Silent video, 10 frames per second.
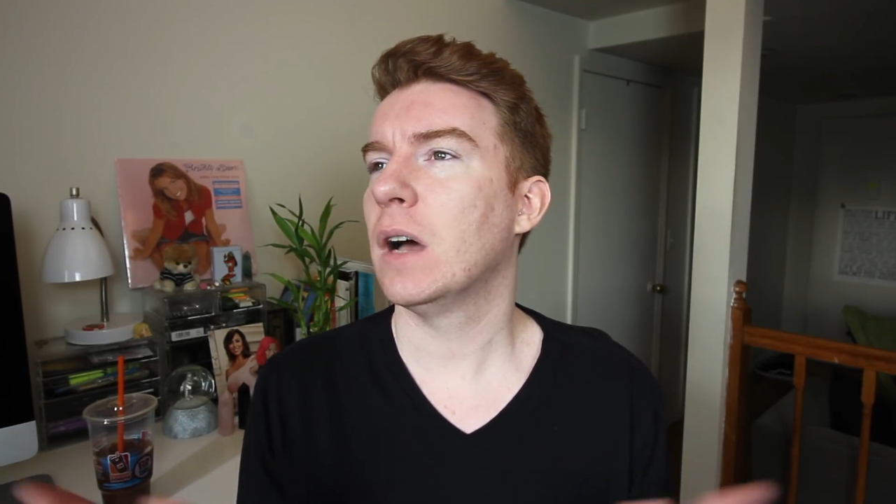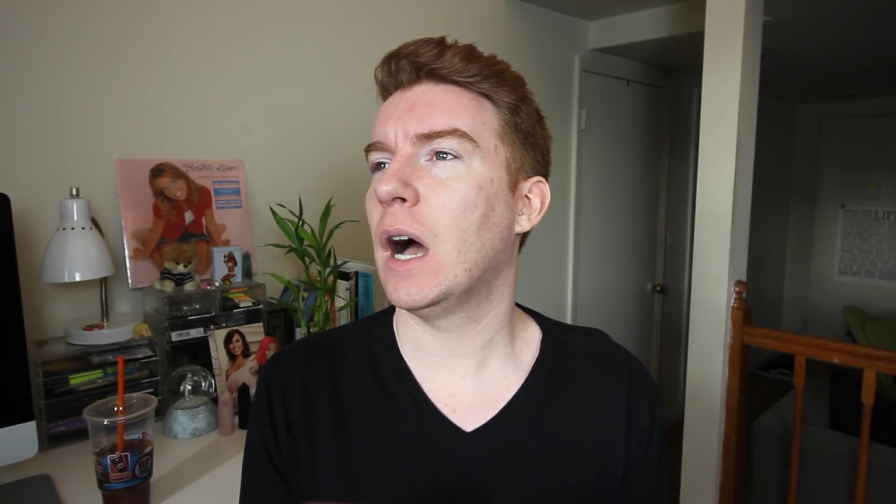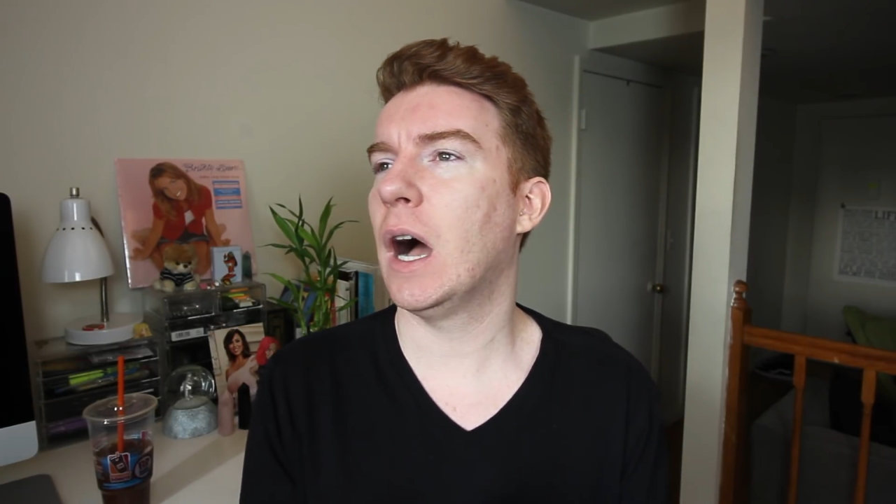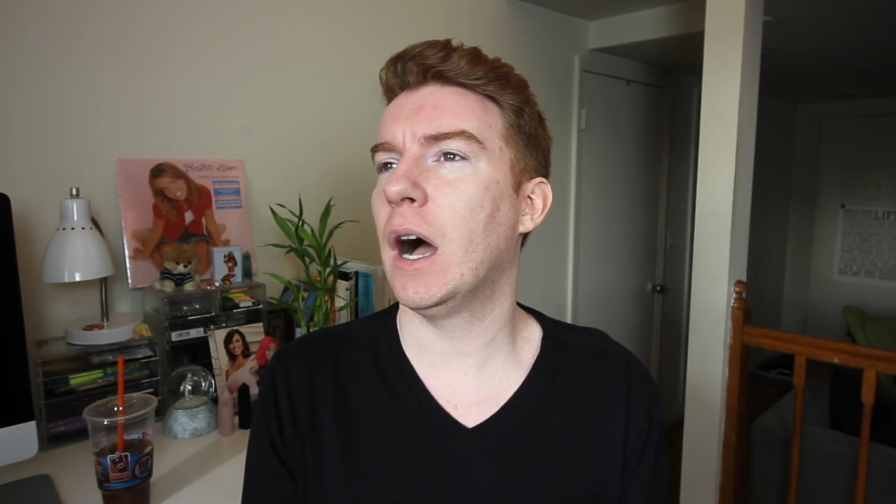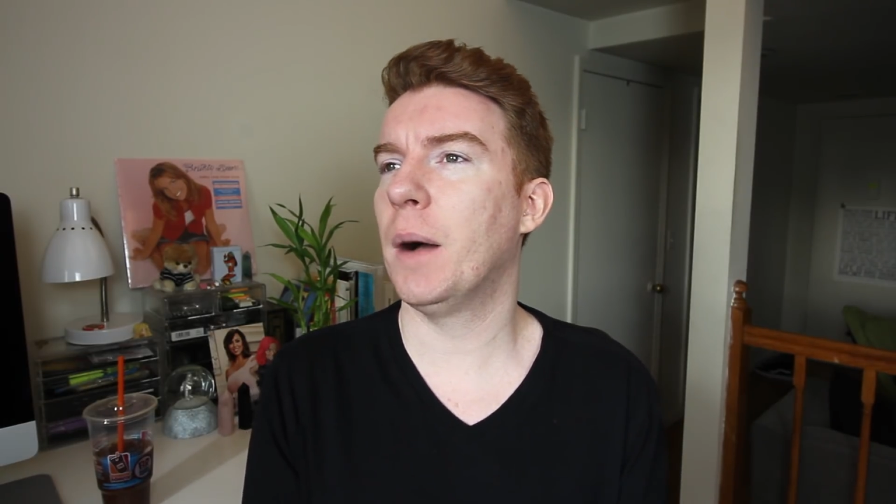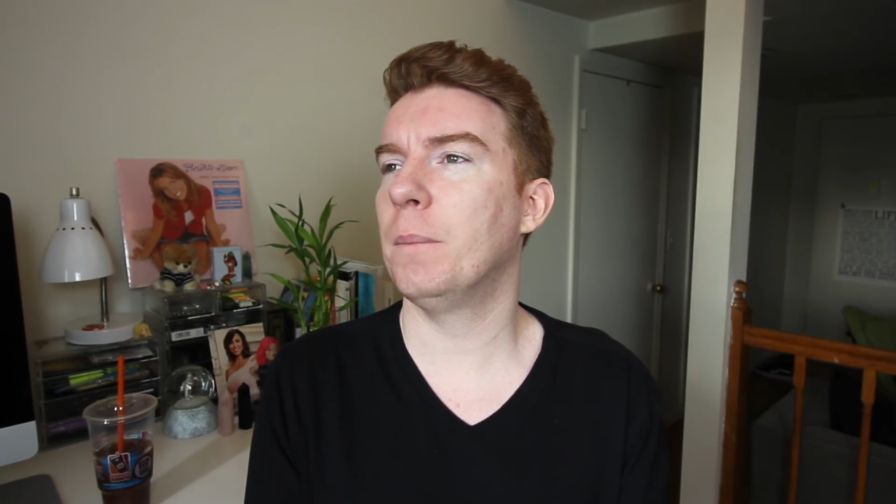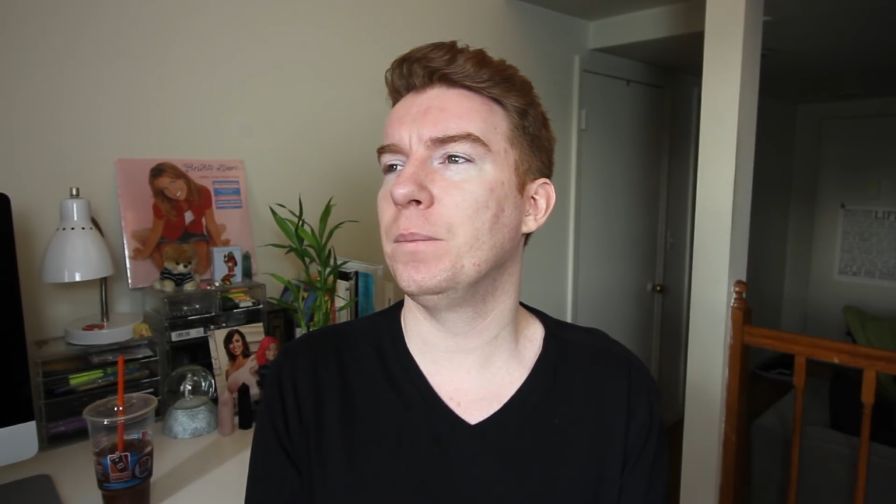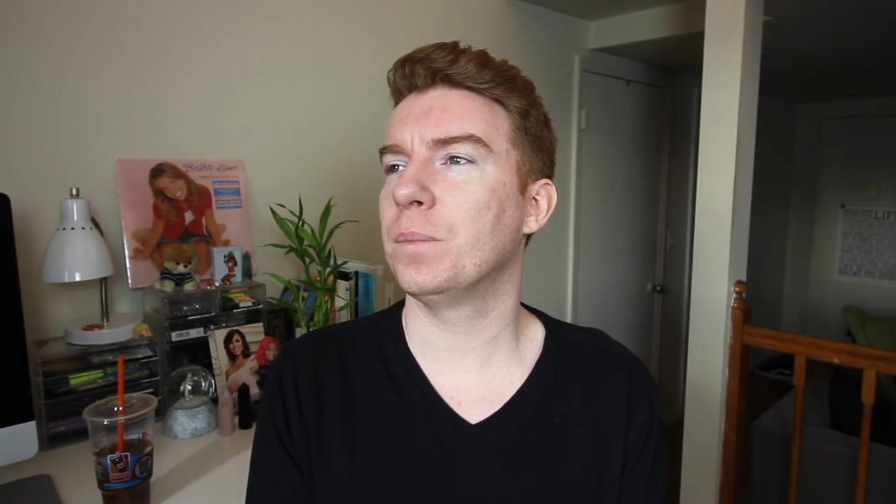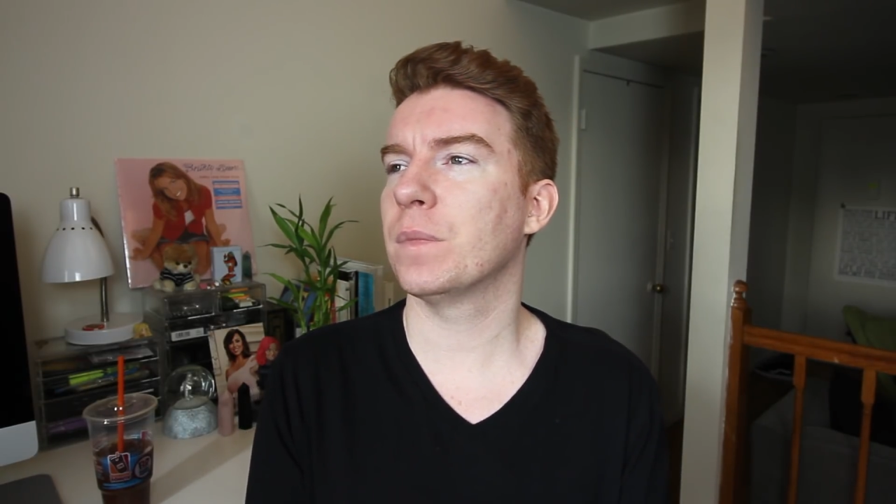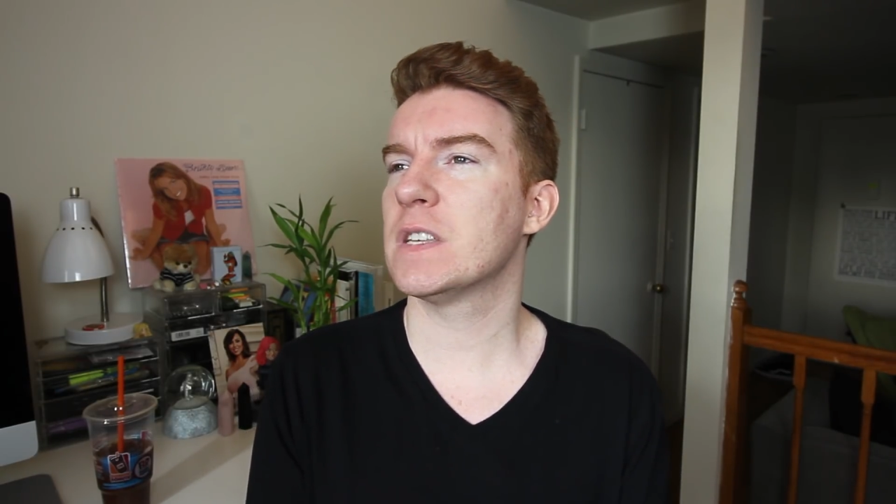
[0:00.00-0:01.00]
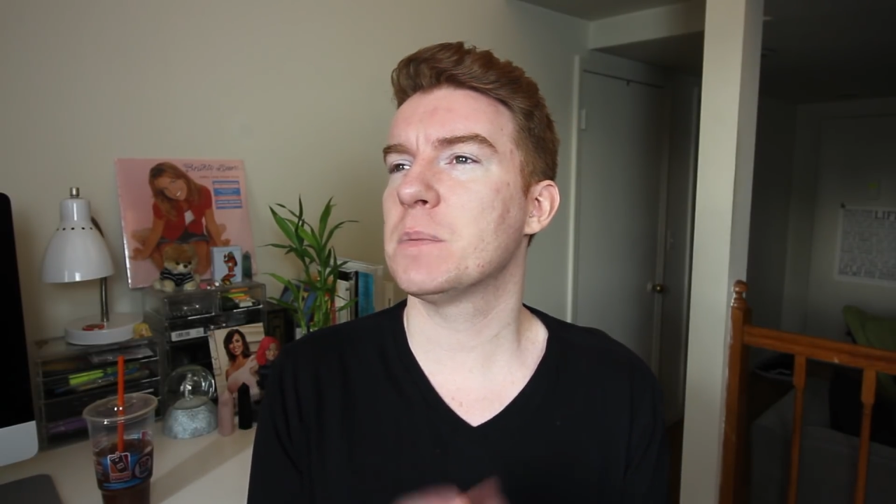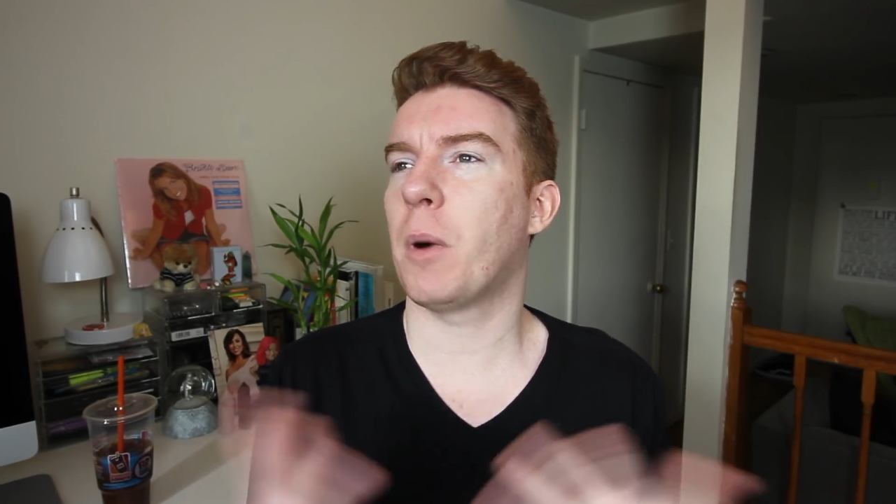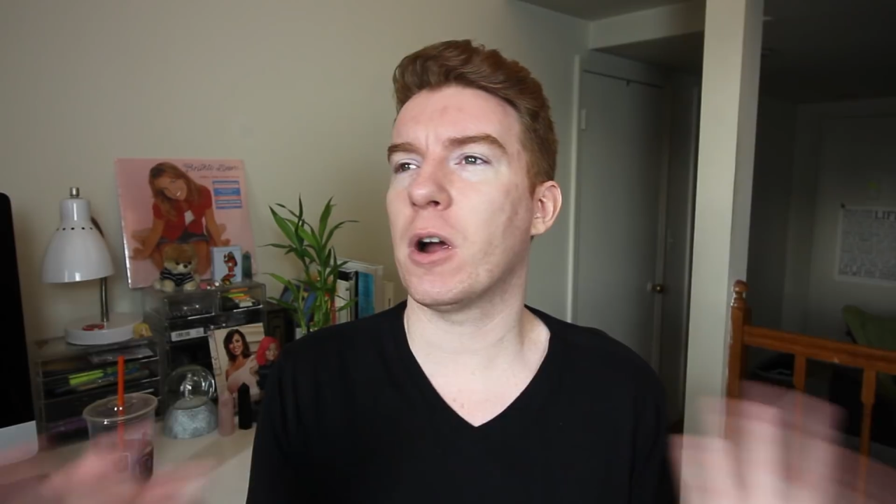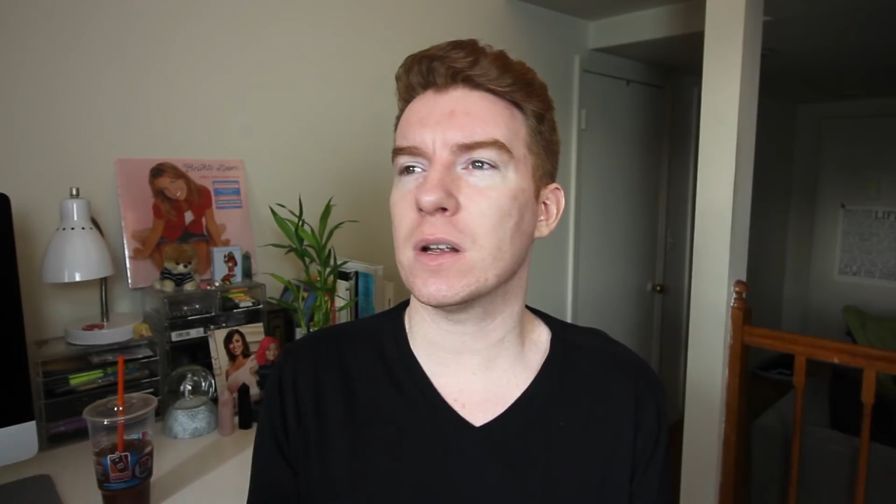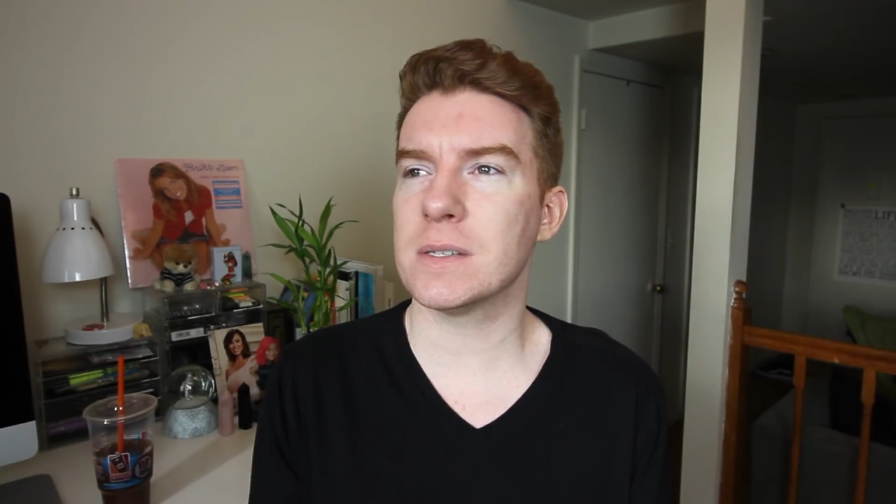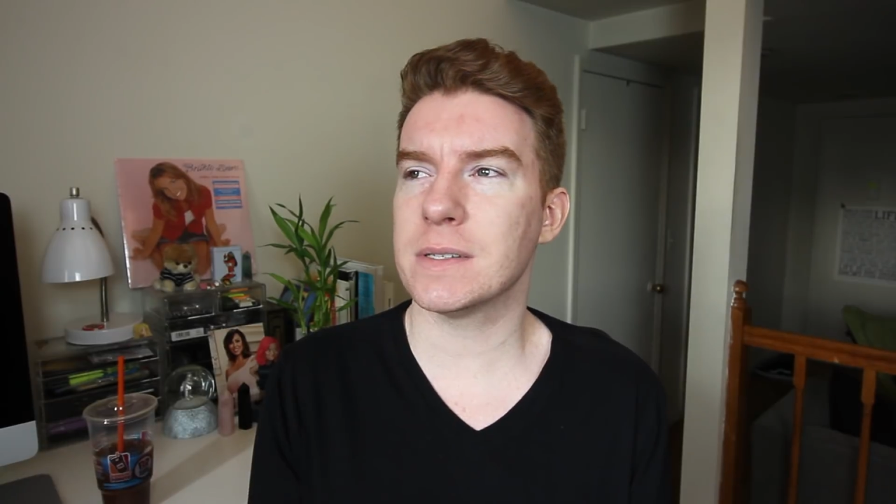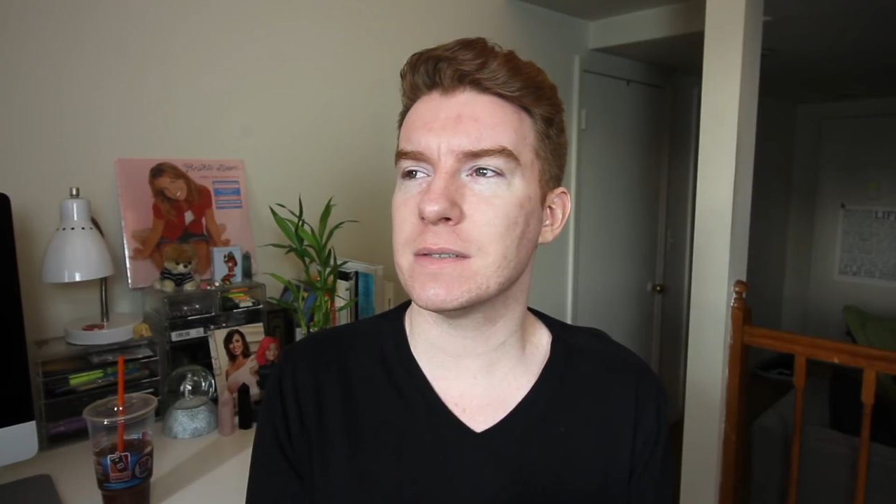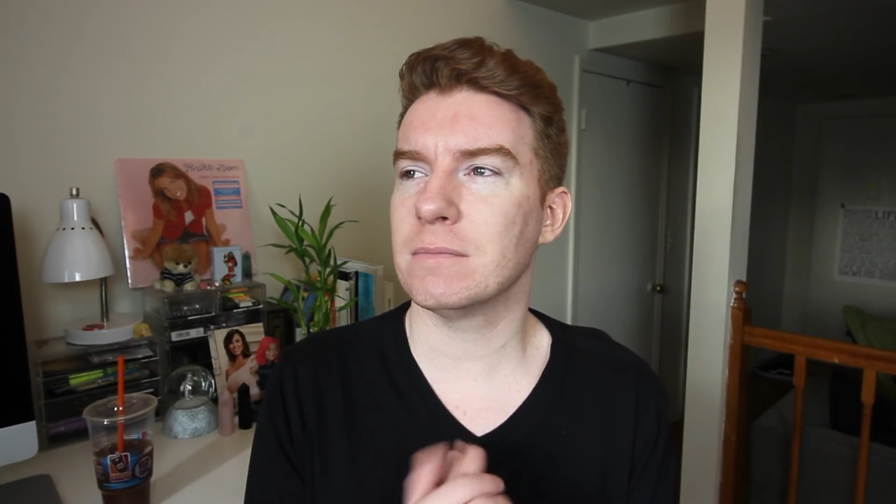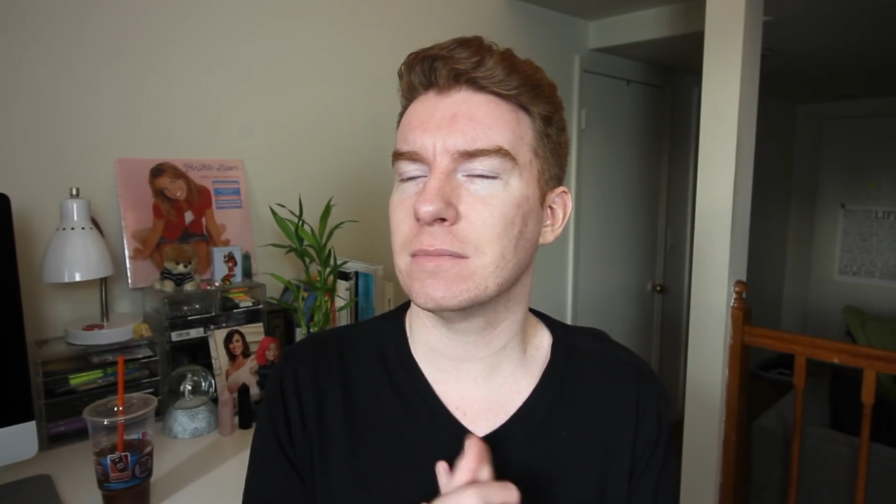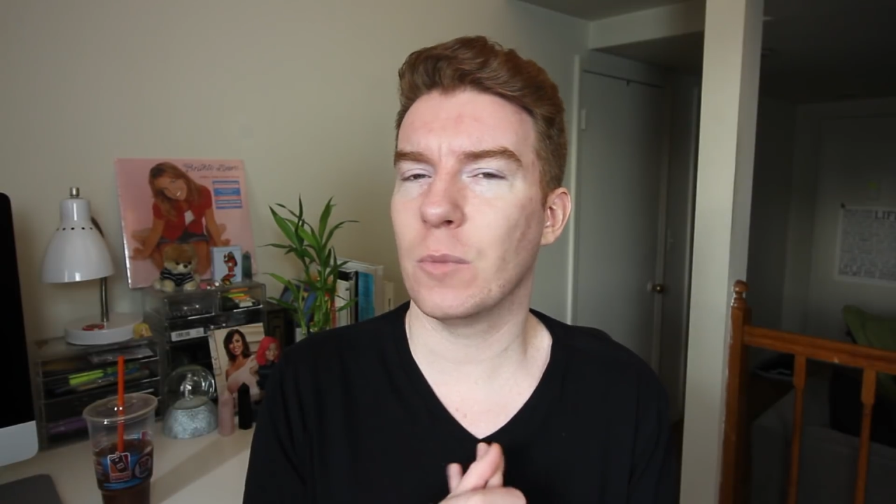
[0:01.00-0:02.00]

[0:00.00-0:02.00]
Sparks.